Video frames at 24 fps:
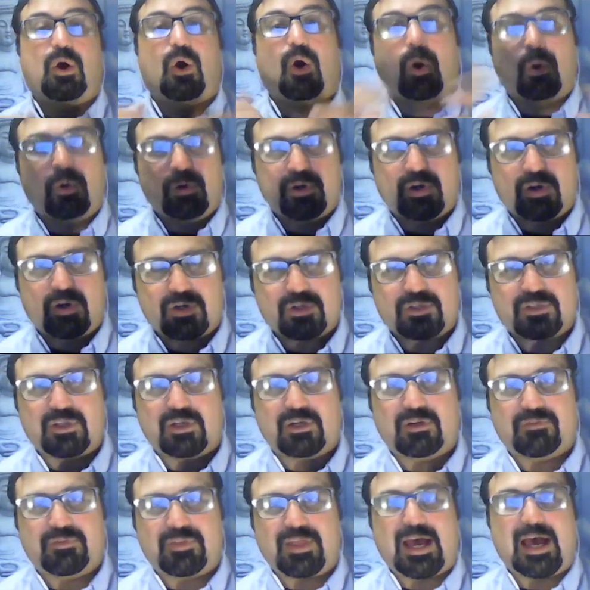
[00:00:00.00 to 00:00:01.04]
owners
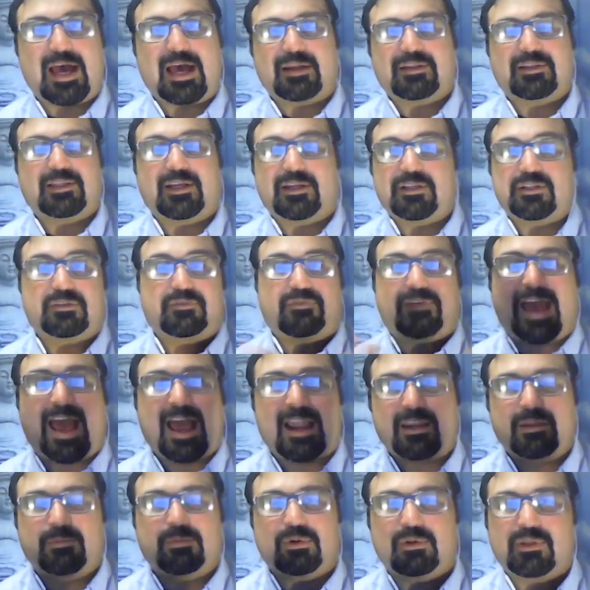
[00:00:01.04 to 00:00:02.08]
of that is
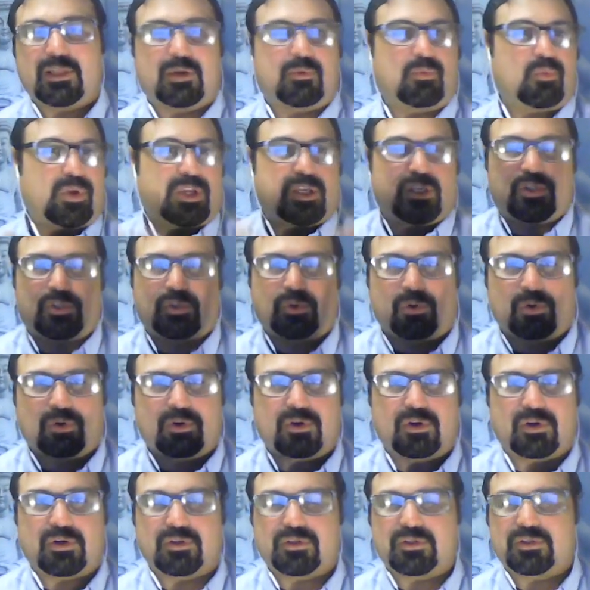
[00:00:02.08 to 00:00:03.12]
valuable, a
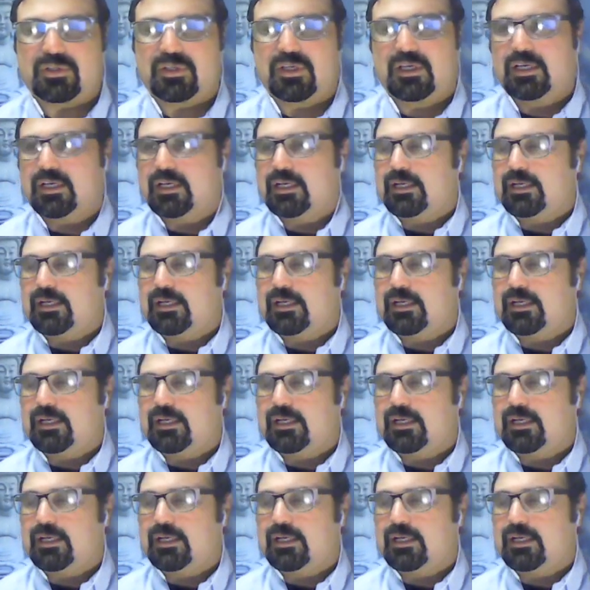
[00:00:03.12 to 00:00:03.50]
resource,